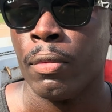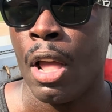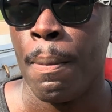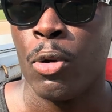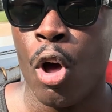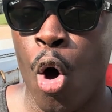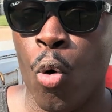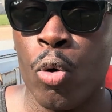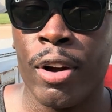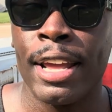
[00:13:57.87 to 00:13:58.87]
I'm on the
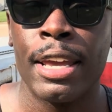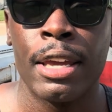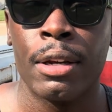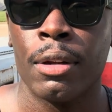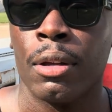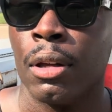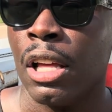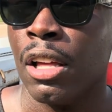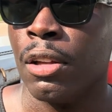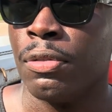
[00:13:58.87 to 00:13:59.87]
older end
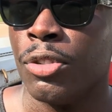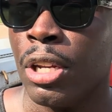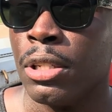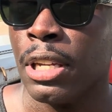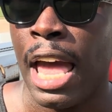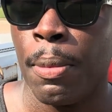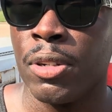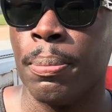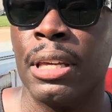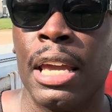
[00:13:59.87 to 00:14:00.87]
of Gen Z. I was
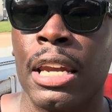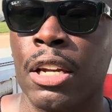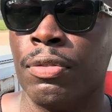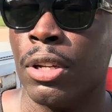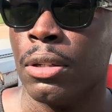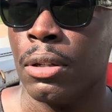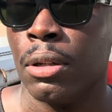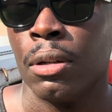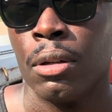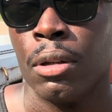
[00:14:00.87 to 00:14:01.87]
the beginning of Gen Z,
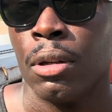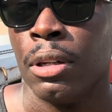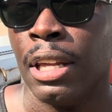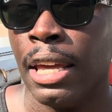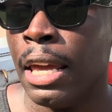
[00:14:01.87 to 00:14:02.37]
the